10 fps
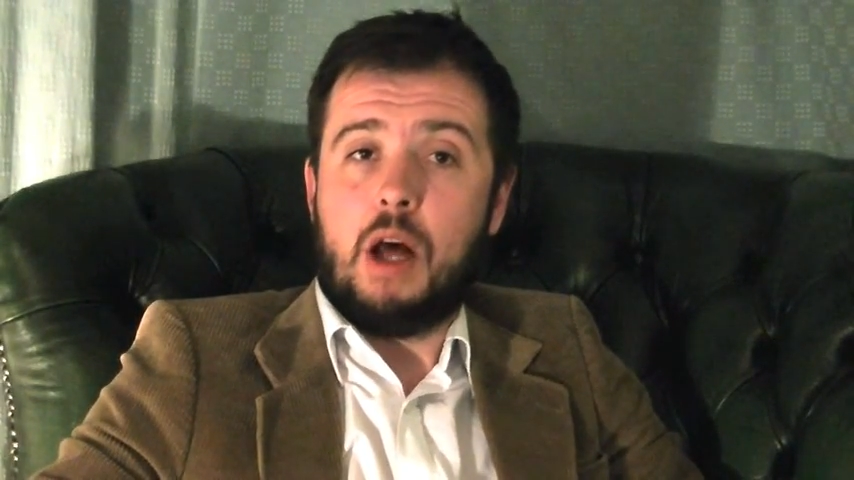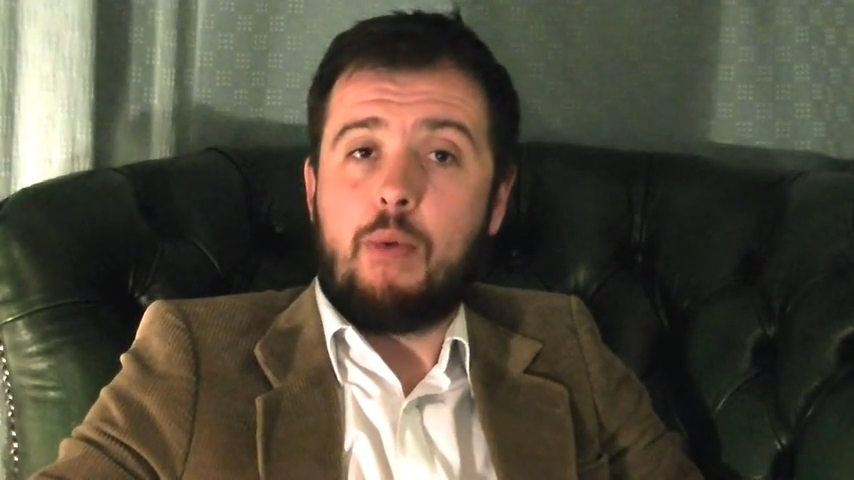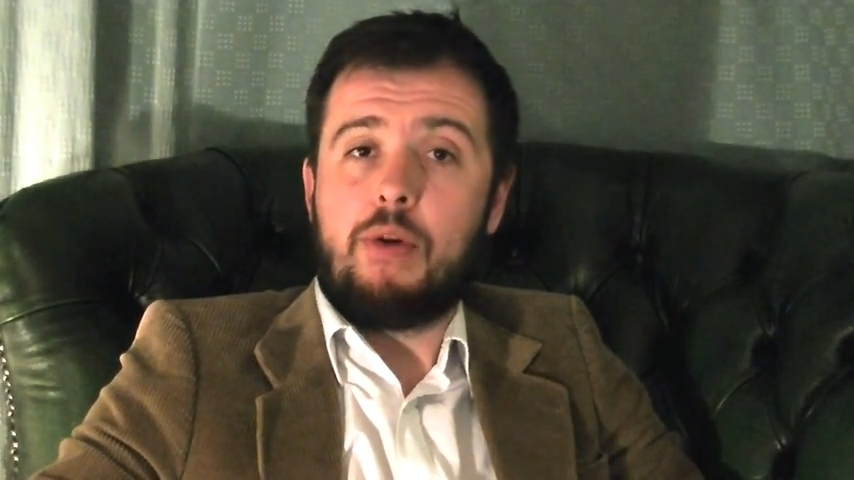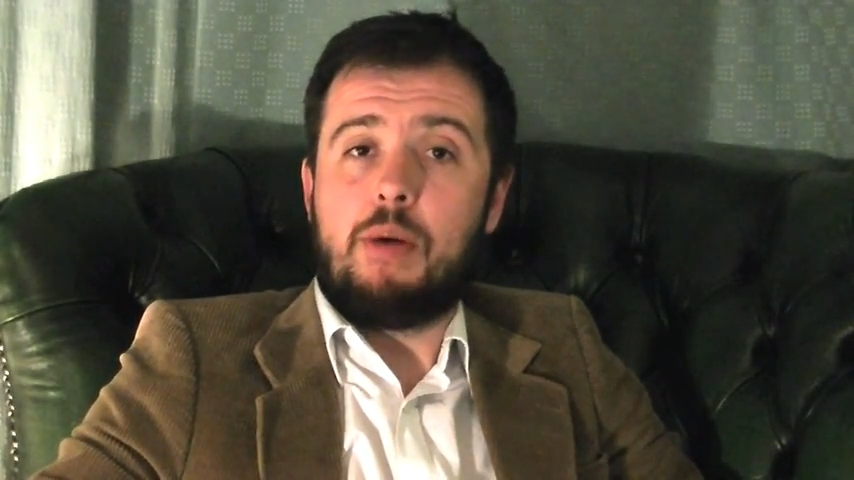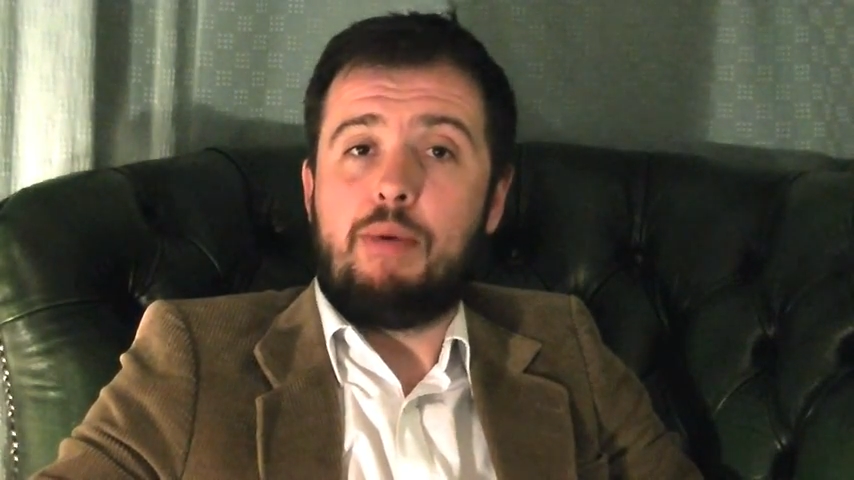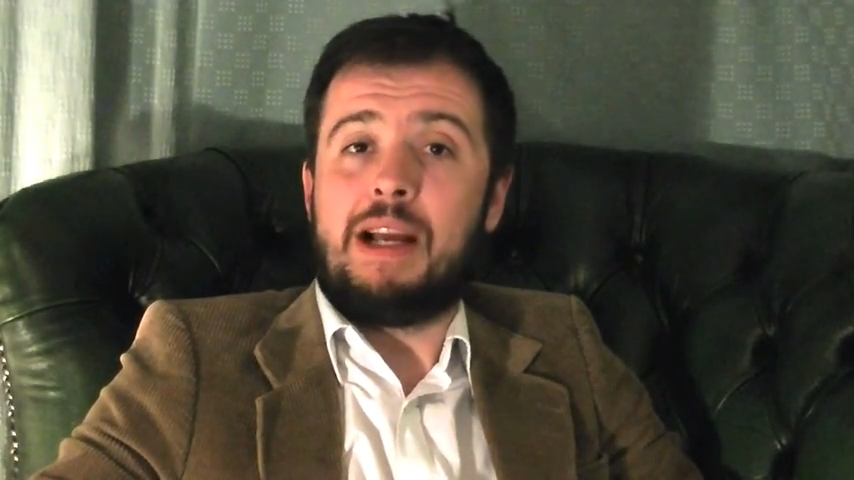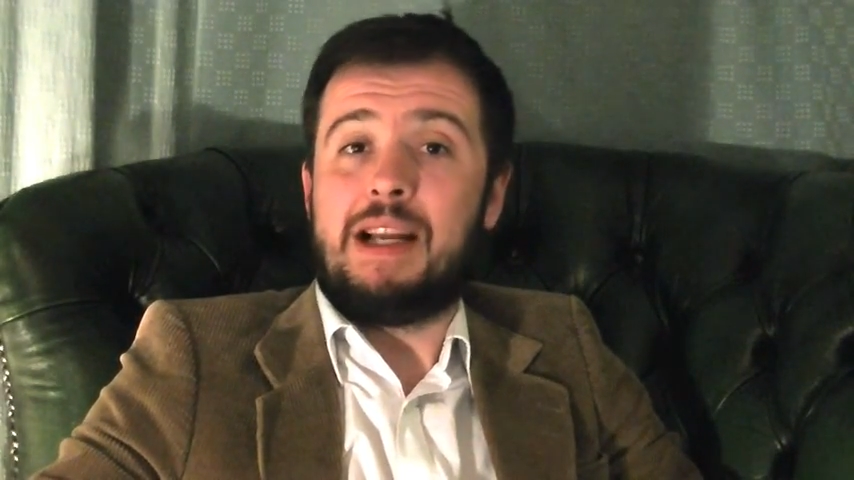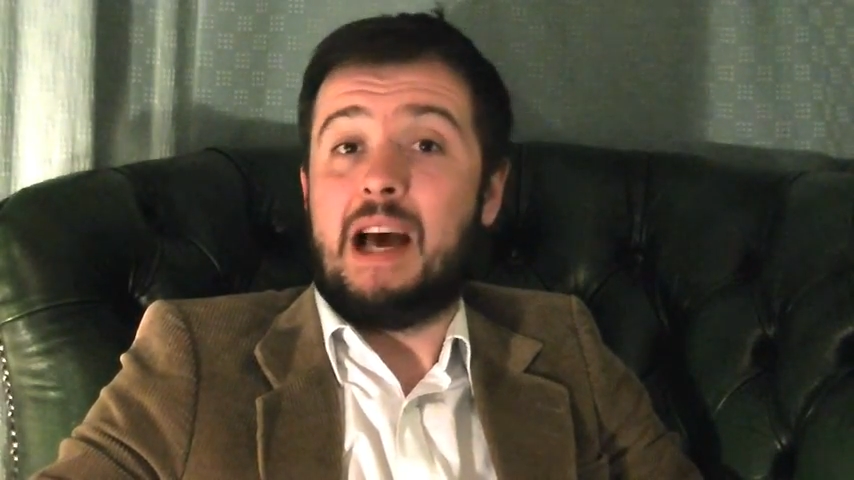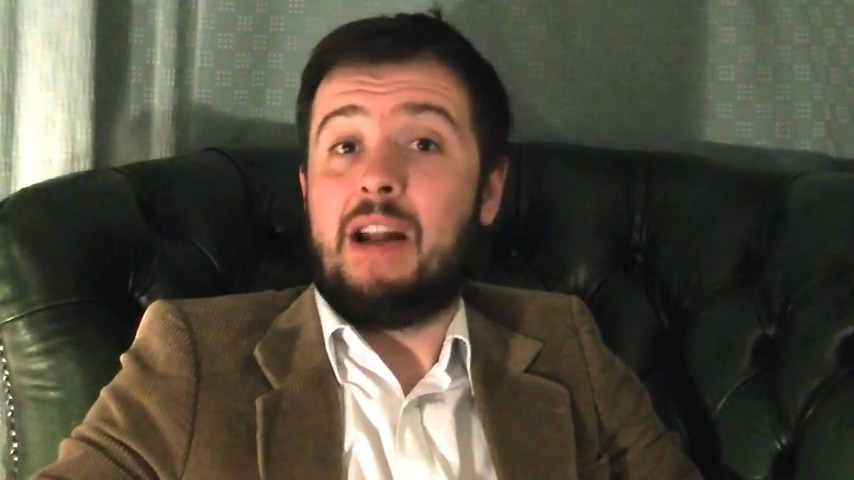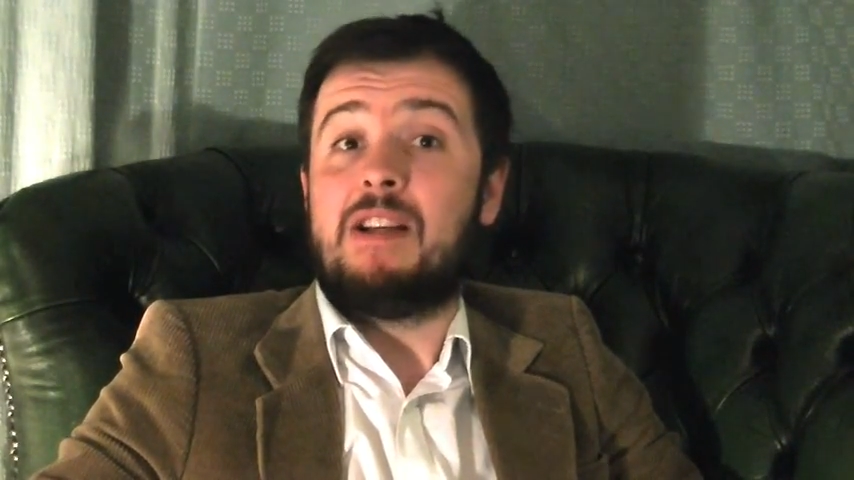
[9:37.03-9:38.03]
and we're going to break
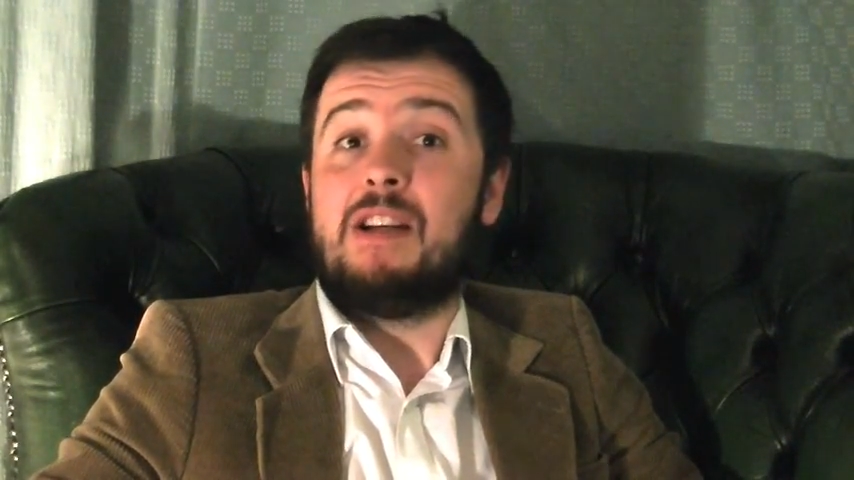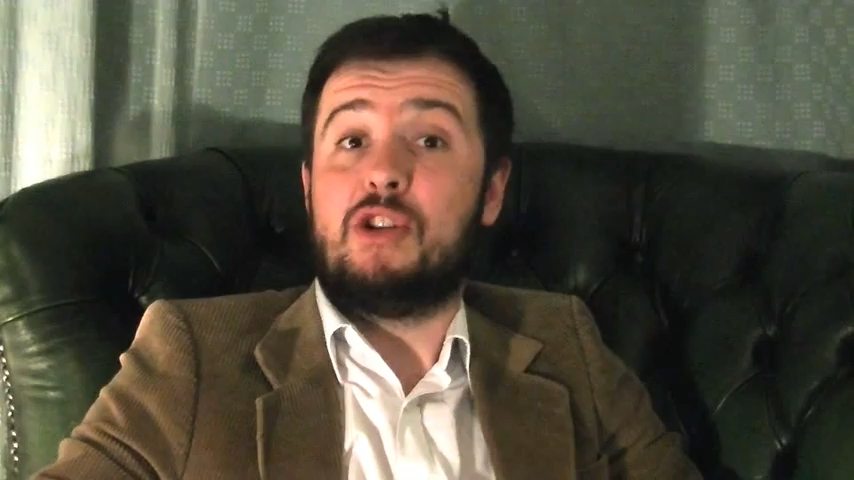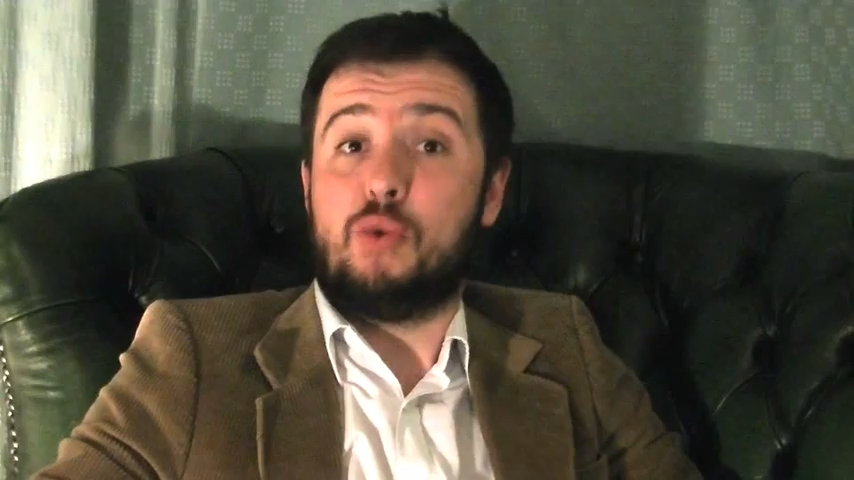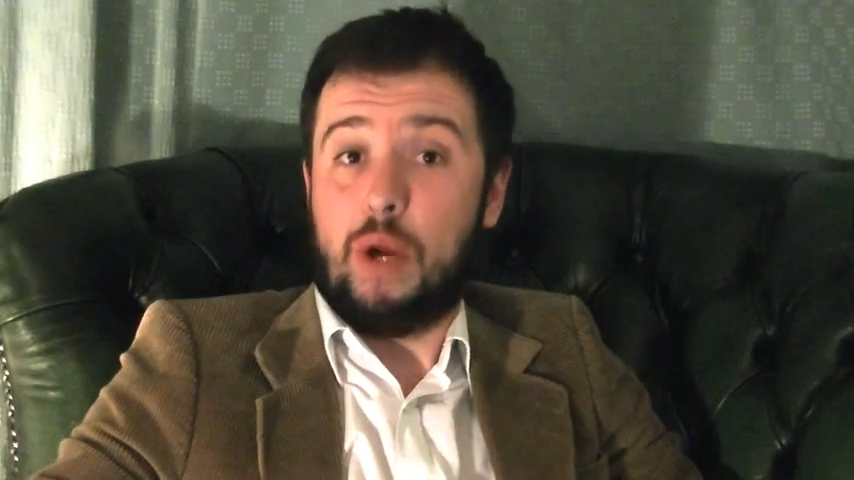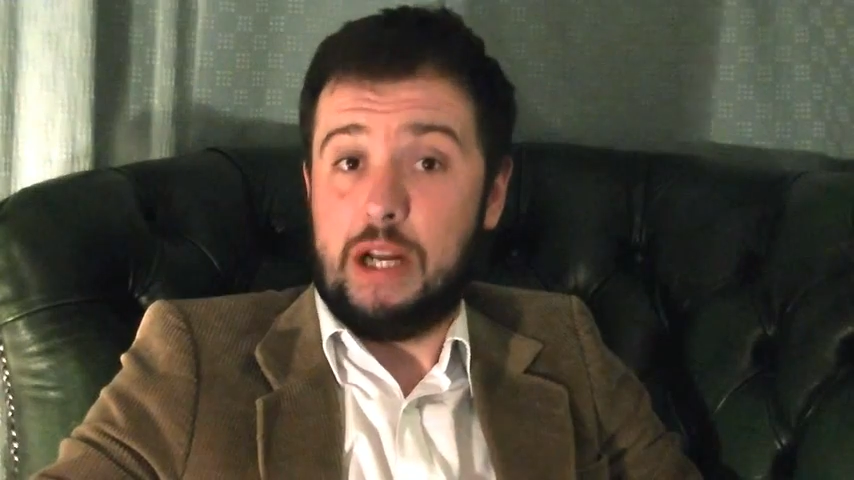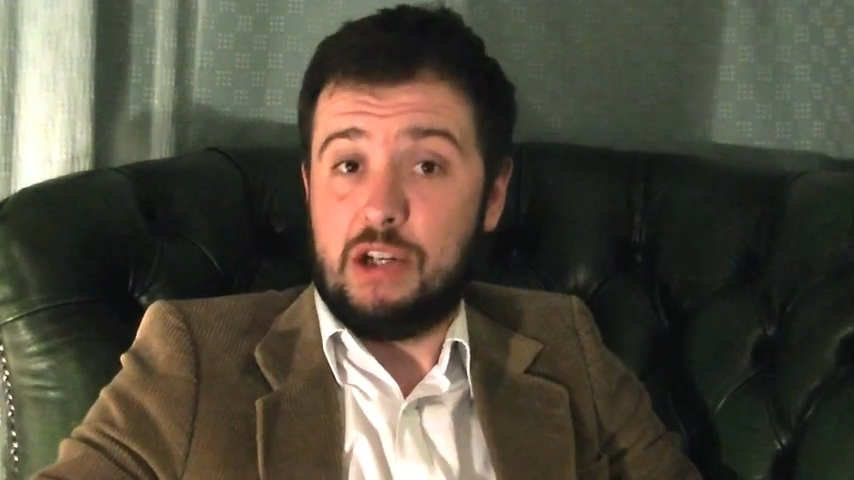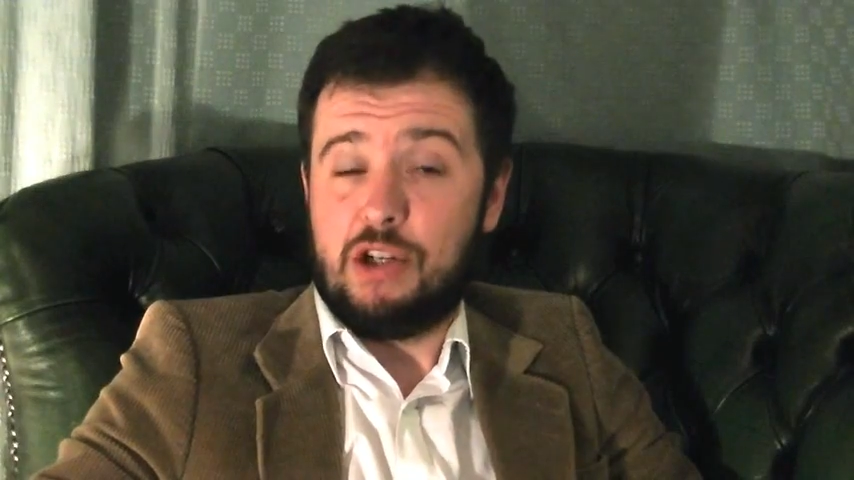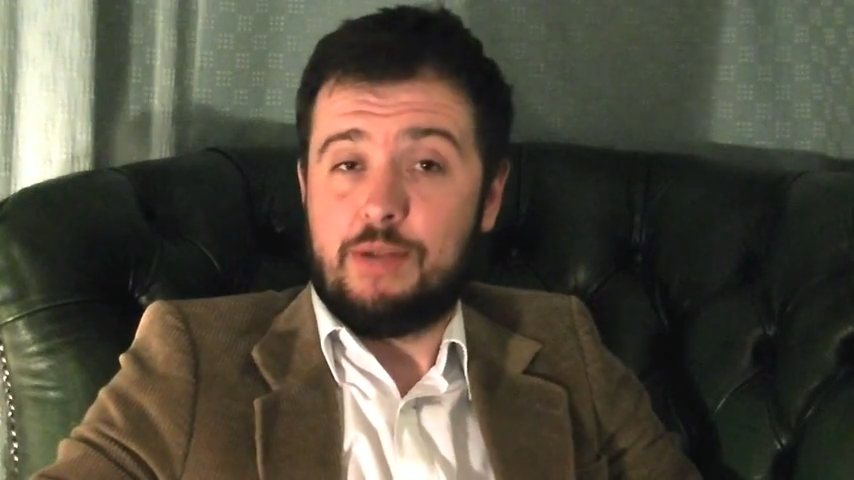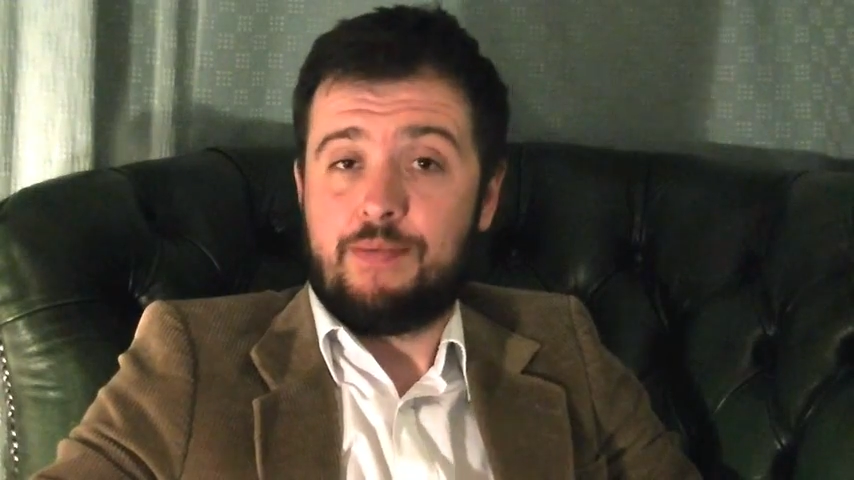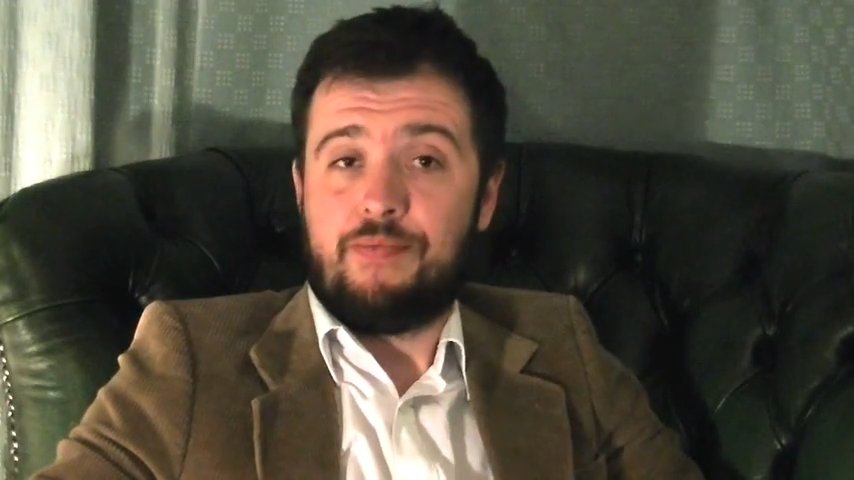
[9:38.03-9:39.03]
it down into the
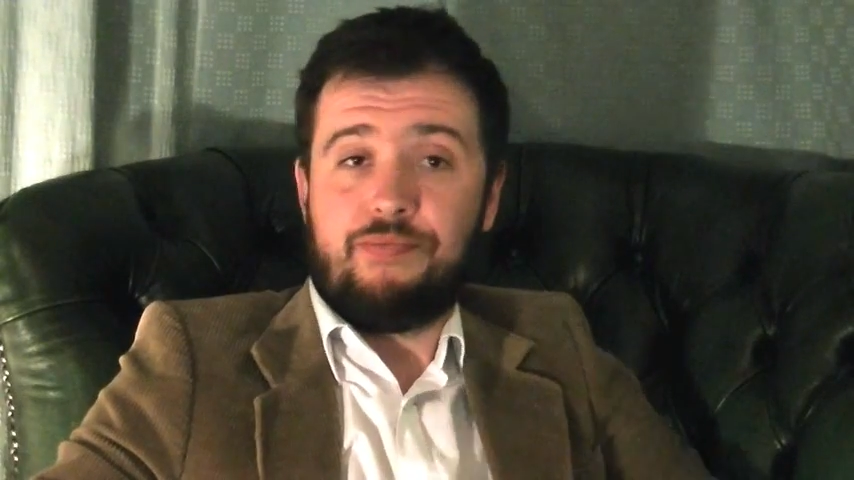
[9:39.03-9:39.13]
switch.